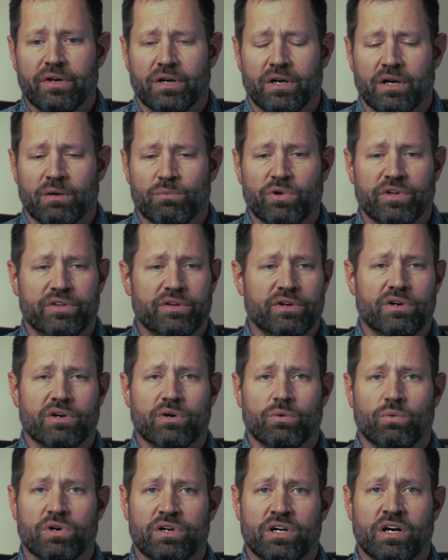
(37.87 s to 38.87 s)
Whether
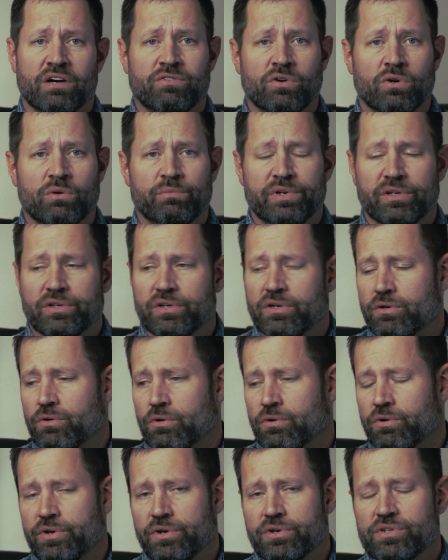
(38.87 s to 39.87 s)
you're a one-off home builder
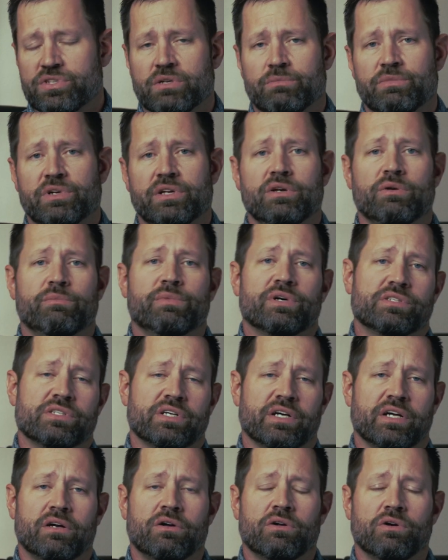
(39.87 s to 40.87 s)
or you're somebody who builds
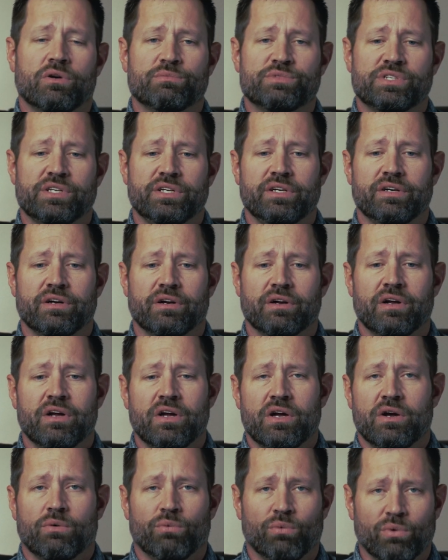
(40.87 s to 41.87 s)
100 homes a year,
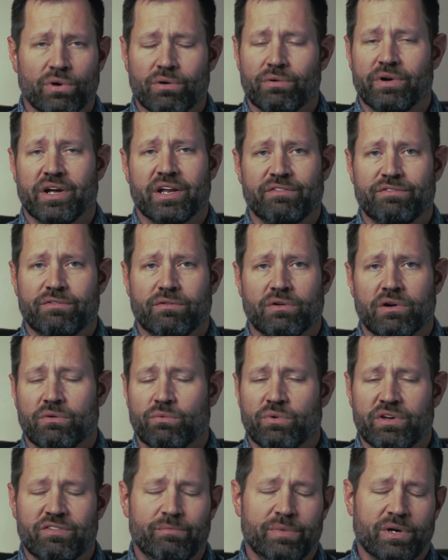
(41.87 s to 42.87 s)
we're ready for
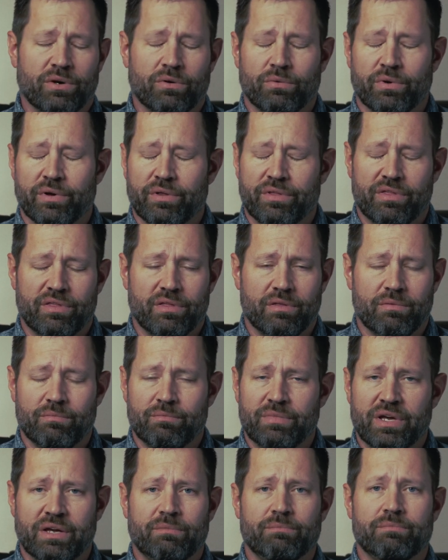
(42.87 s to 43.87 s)
it. We've built
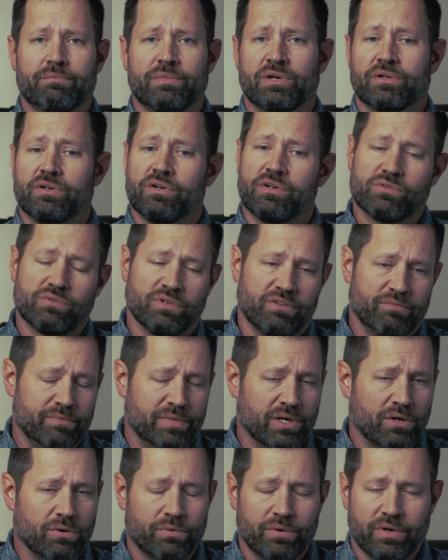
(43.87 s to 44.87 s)
with big builders, we've
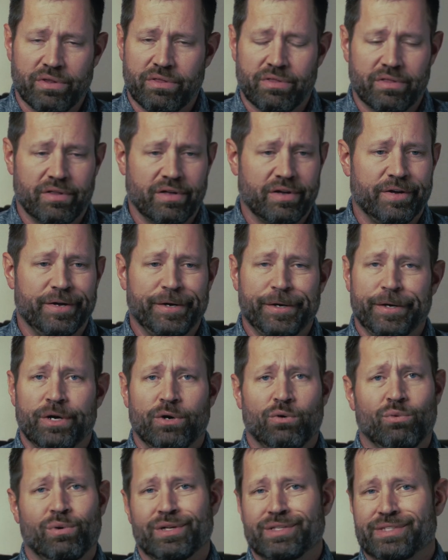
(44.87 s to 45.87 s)
built with
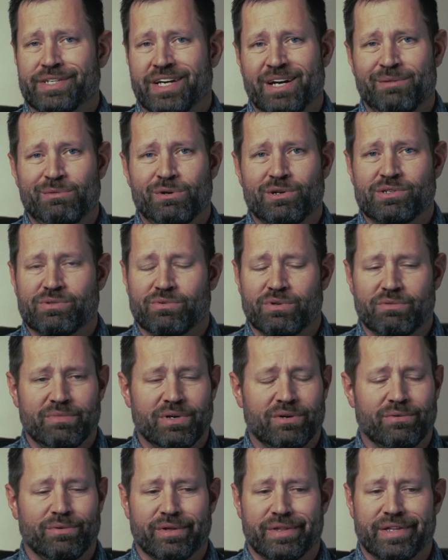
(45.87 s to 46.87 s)
one-timers, we've
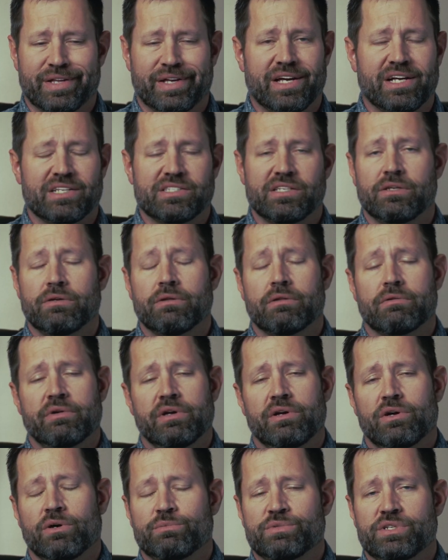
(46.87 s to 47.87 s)
built with the guys that do
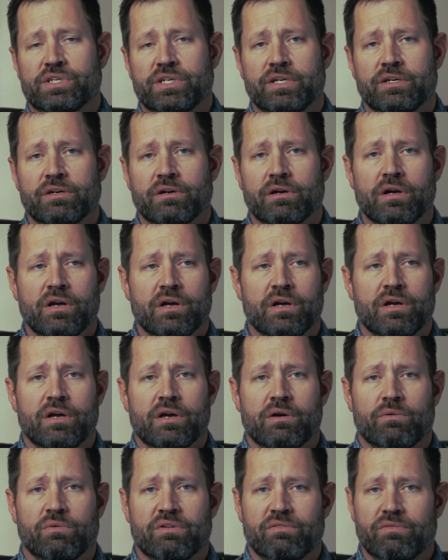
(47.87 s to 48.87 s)
3 homes a year.
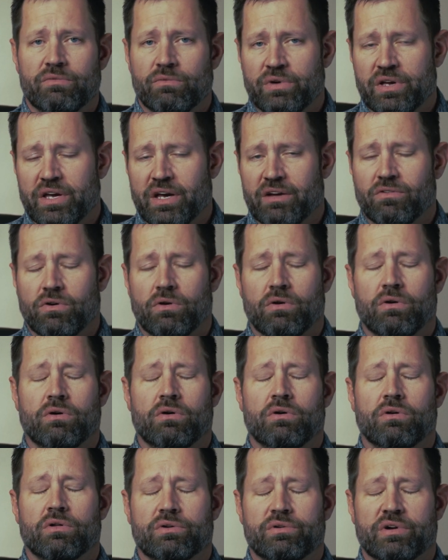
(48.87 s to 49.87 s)
We have
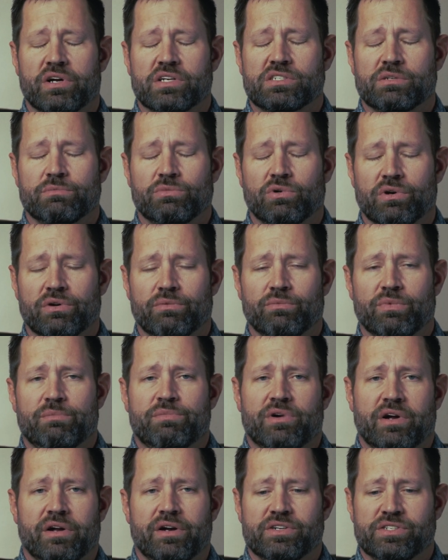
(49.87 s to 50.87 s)
all across the board, and we
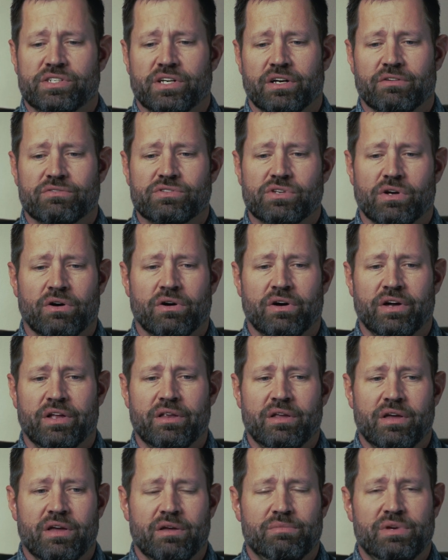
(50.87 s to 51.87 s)
pride ourselves
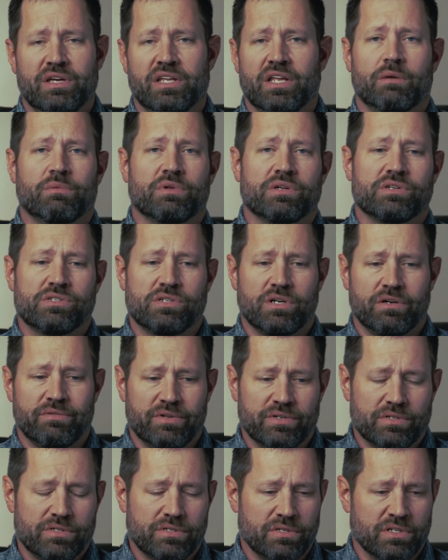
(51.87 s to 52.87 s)
on being able to
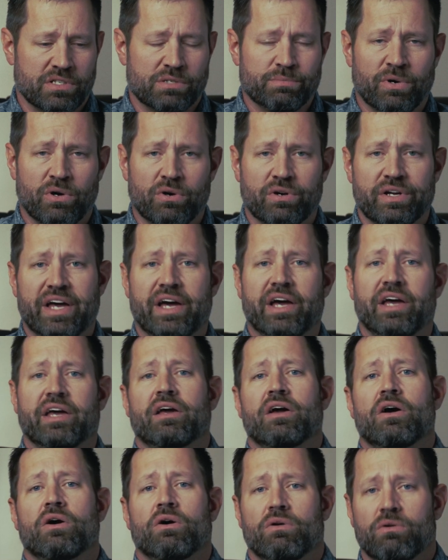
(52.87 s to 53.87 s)
service the small
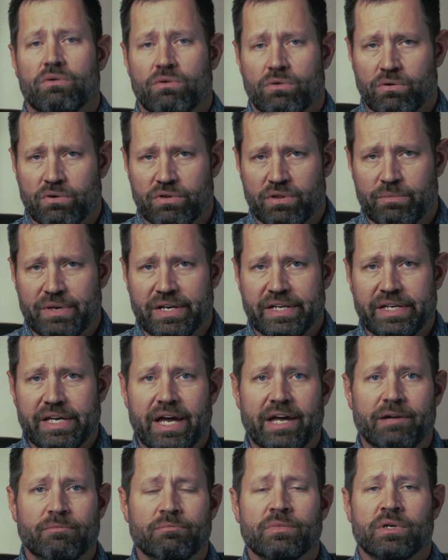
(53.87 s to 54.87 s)
guy or the big
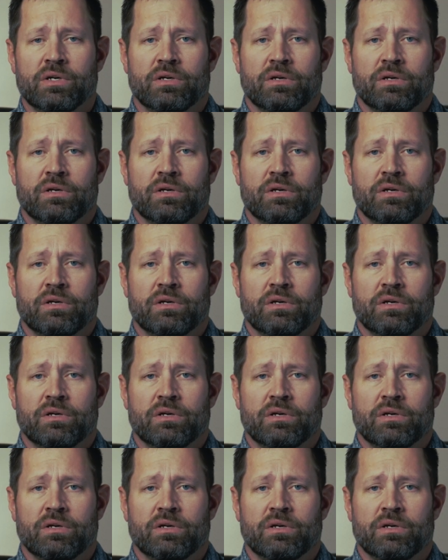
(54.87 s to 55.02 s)
guy.